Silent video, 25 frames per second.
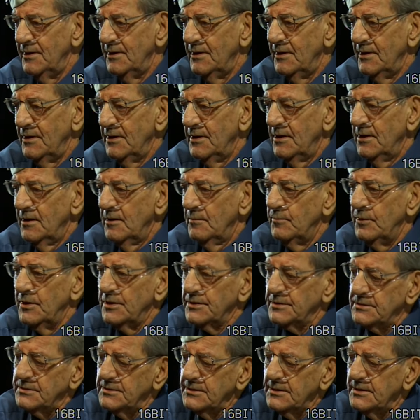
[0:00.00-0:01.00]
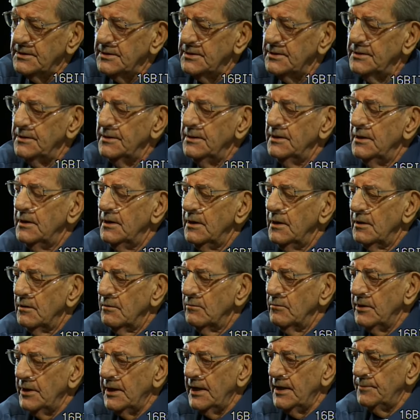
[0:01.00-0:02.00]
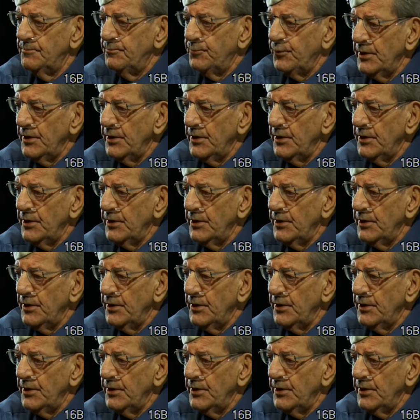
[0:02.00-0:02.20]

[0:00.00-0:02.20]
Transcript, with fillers: But uh, we had planes,